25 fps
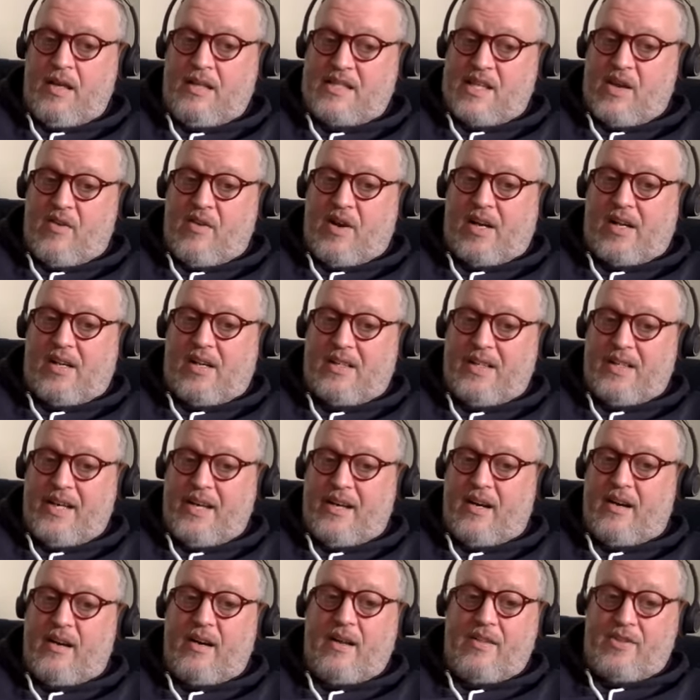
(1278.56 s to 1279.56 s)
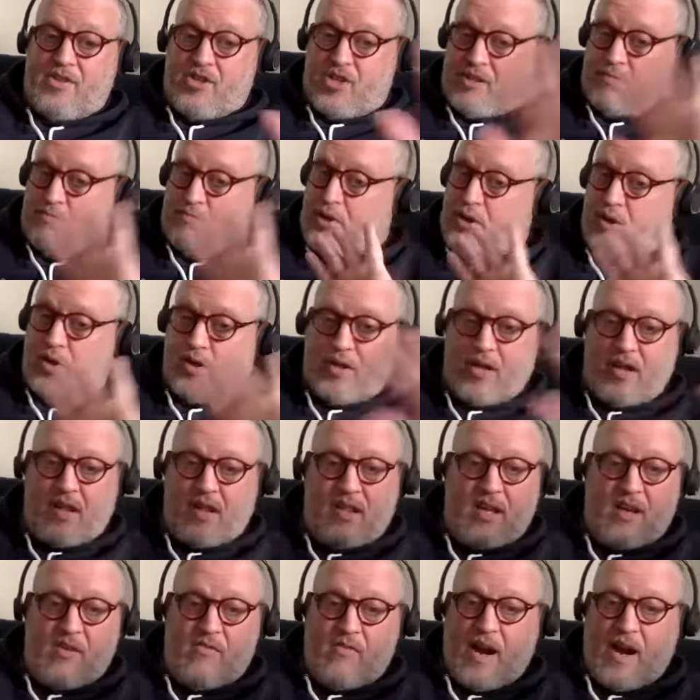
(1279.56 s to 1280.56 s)
Is there a clear, just purely
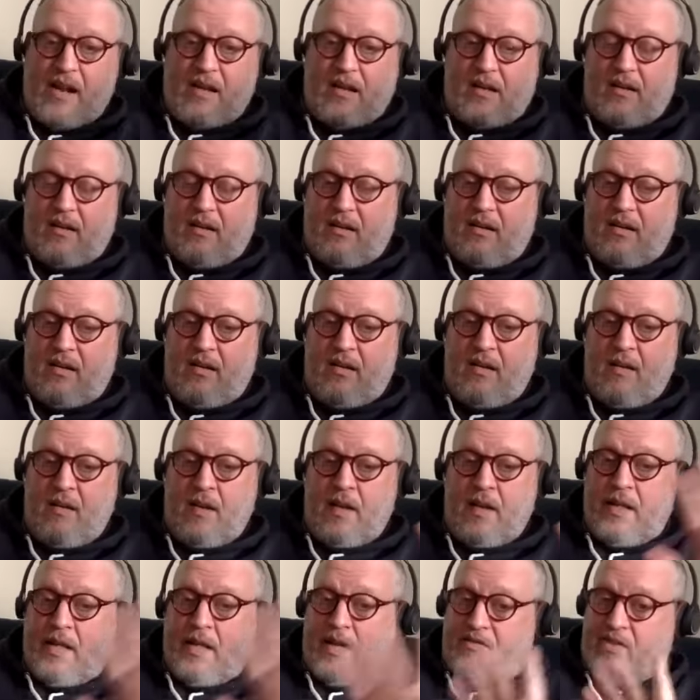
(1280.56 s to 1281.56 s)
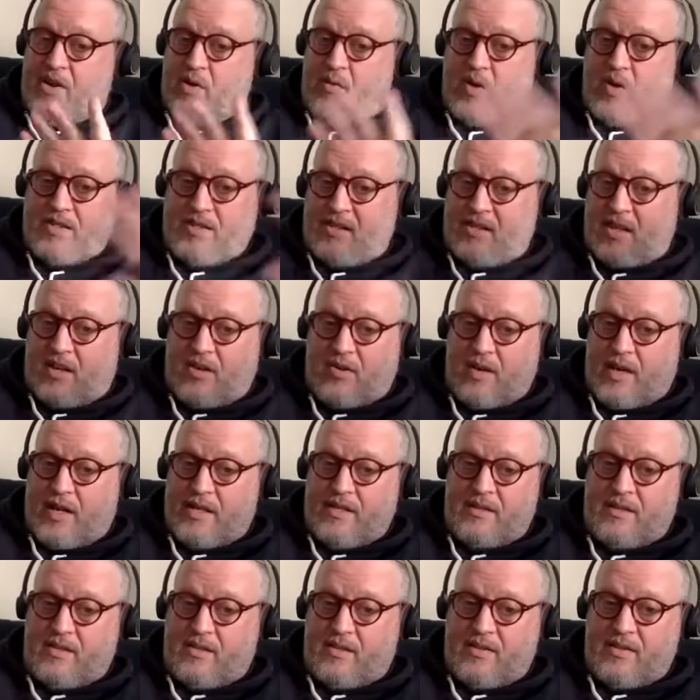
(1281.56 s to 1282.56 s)
theoretical, if there wasn't a
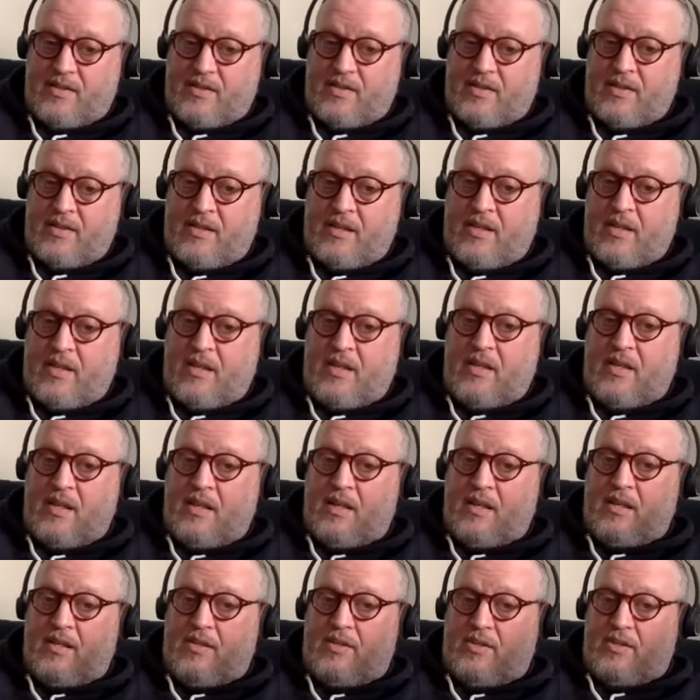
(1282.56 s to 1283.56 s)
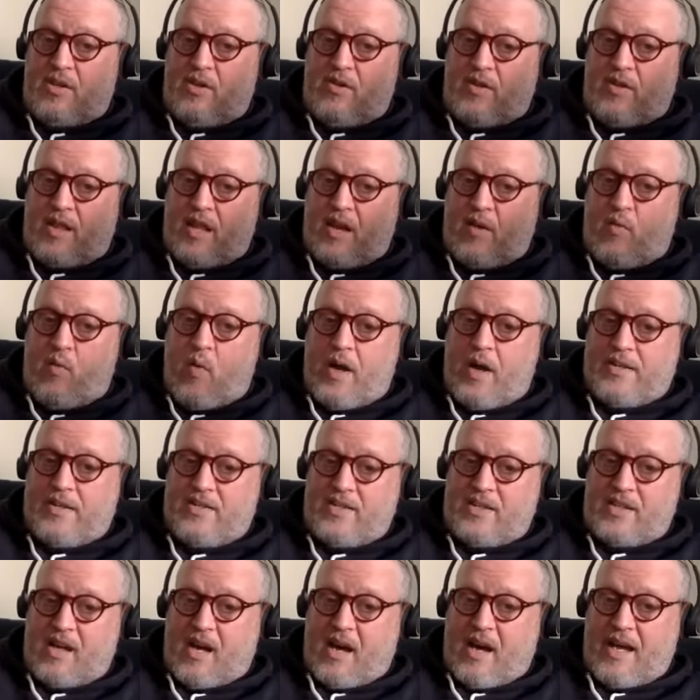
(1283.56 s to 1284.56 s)
crisis, do you think
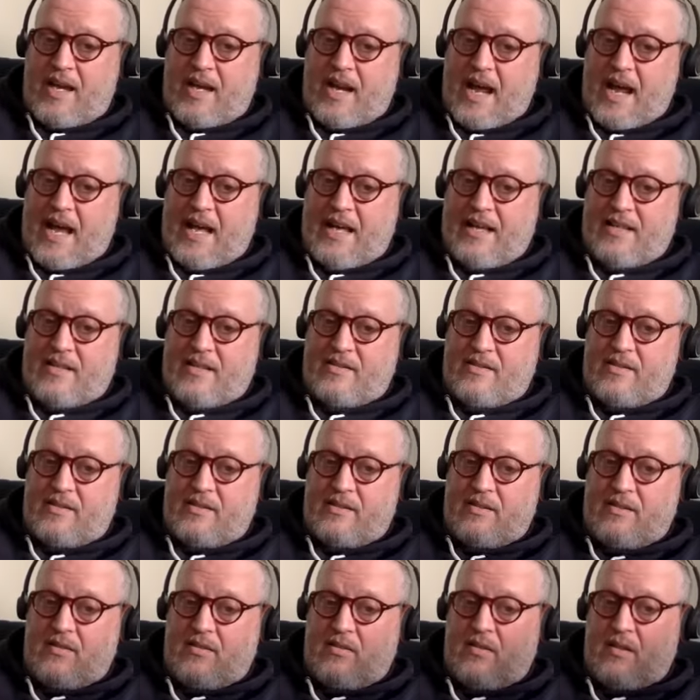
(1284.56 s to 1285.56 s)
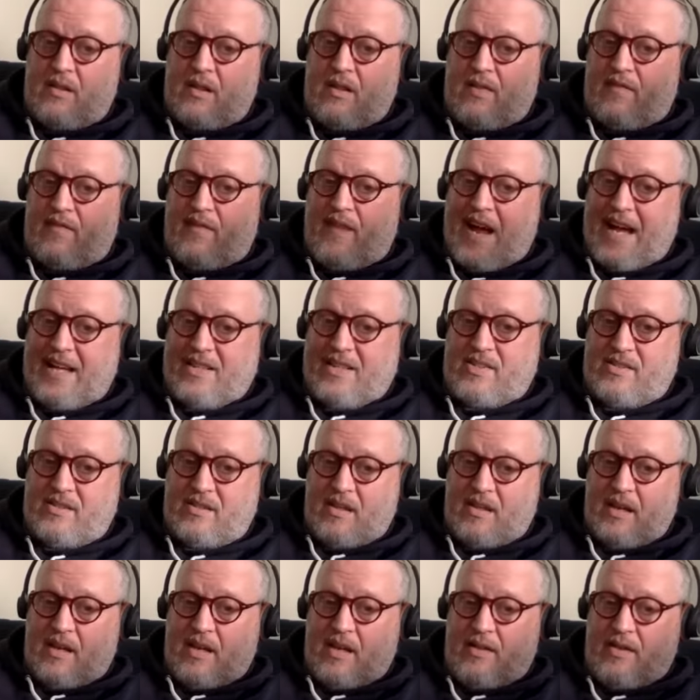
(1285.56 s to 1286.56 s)
one side has the facts
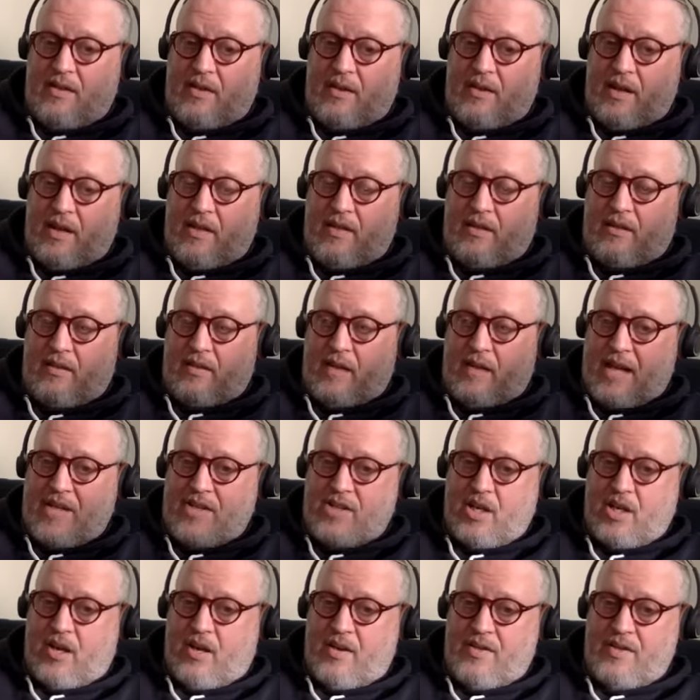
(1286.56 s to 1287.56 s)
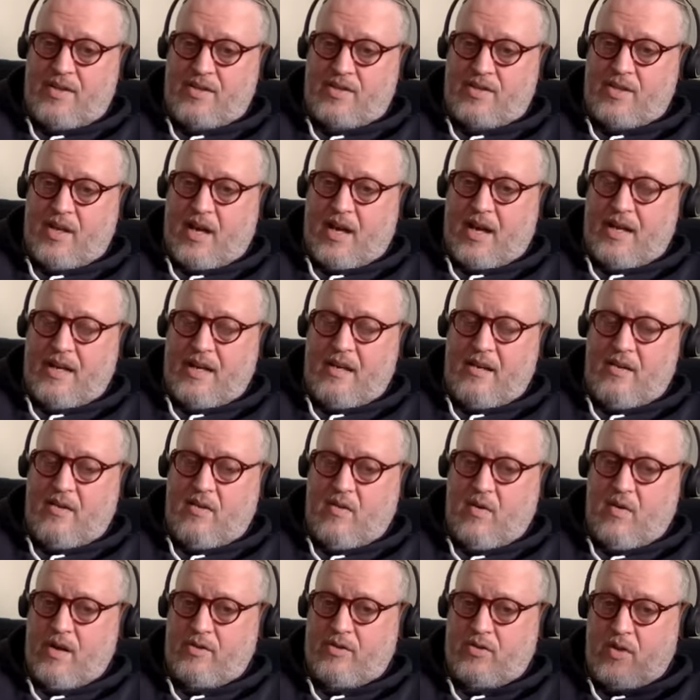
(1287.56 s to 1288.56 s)
and the logic on their side,
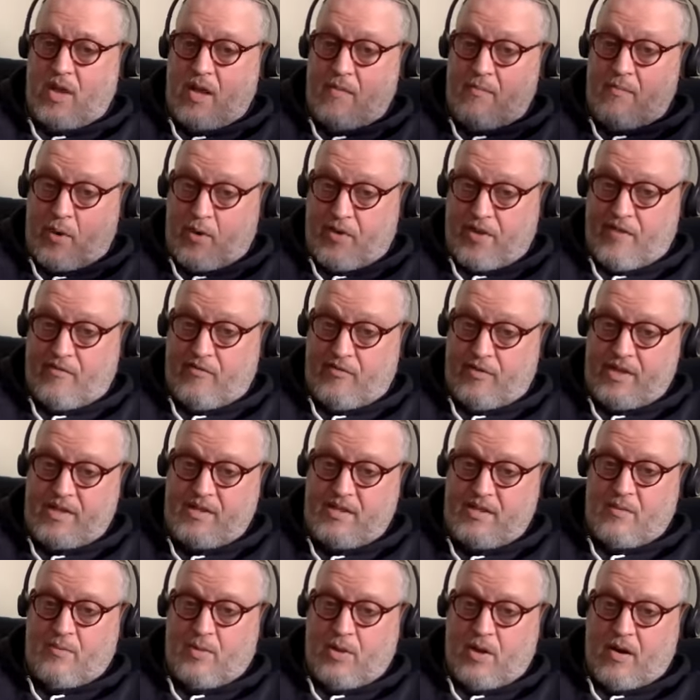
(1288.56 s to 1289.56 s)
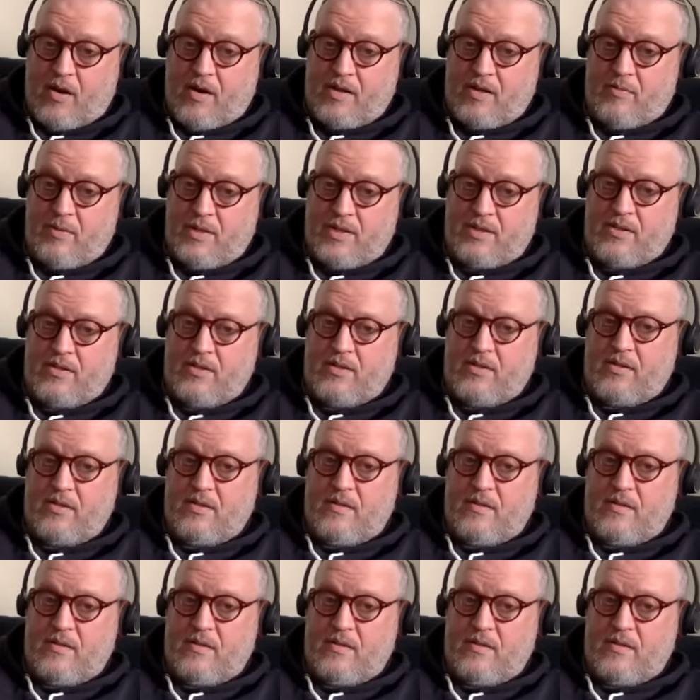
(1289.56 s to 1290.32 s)
or do they both have reasonable arguments?